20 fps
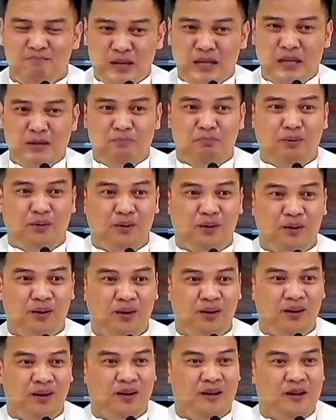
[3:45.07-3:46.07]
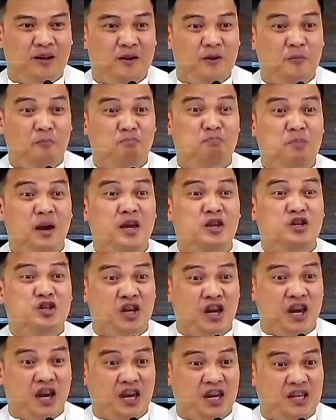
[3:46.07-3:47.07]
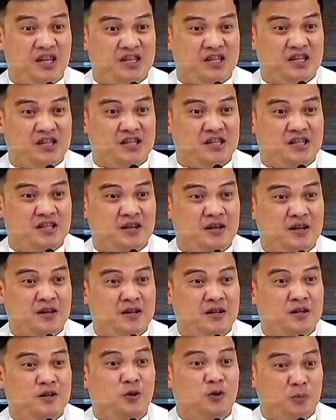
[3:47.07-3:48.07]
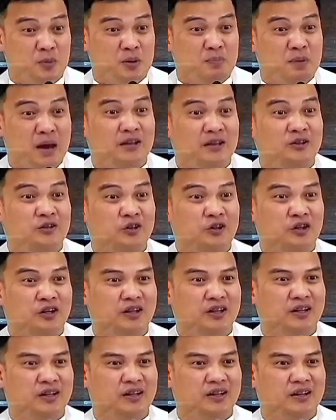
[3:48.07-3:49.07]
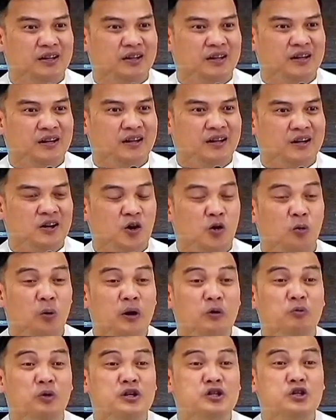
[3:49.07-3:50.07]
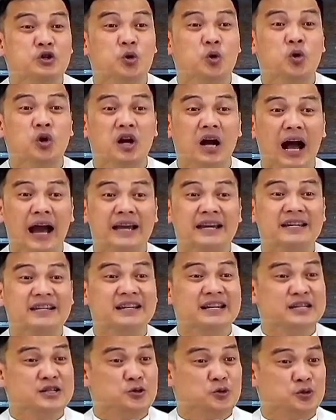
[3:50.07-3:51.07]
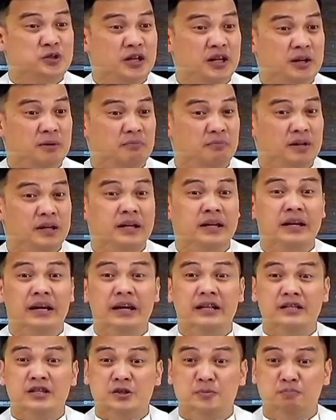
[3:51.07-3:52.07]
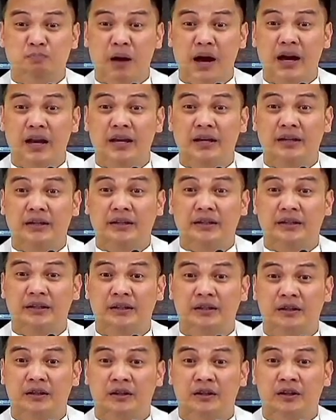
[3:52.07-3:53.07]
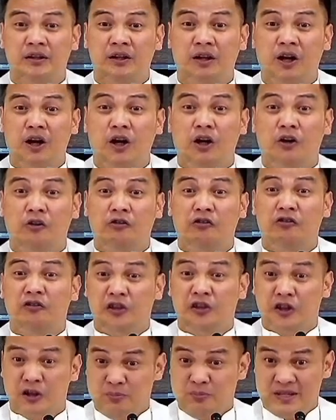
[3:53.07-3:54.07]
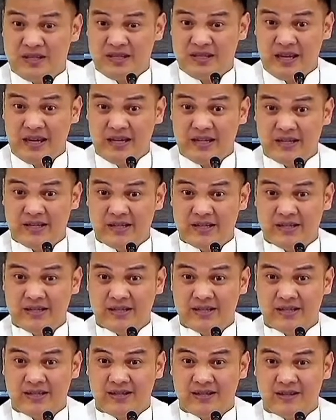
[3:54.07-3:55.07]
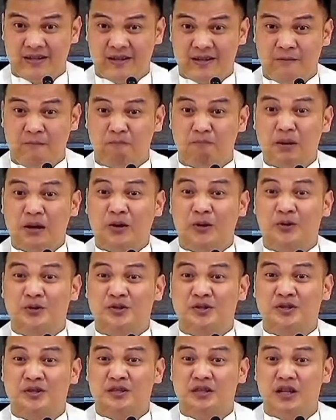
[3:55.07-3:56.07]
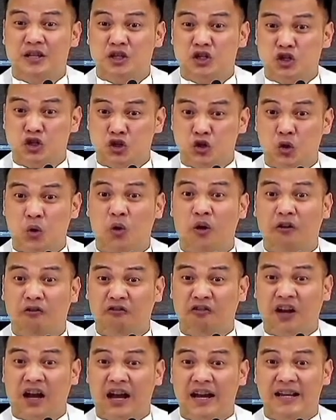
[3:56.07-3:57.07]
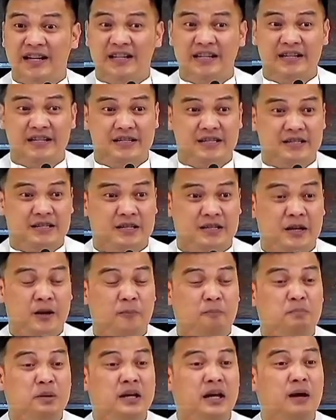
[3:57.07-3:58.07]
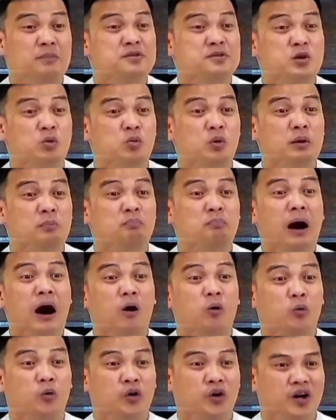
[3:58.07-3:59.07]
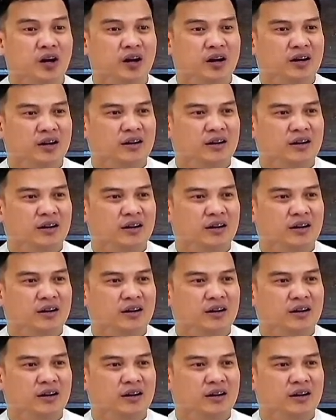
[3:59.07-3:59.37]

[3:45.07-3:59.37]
People may change to be better when we show kindness to them in spite of their mistakes, because the show of kindness becomes our power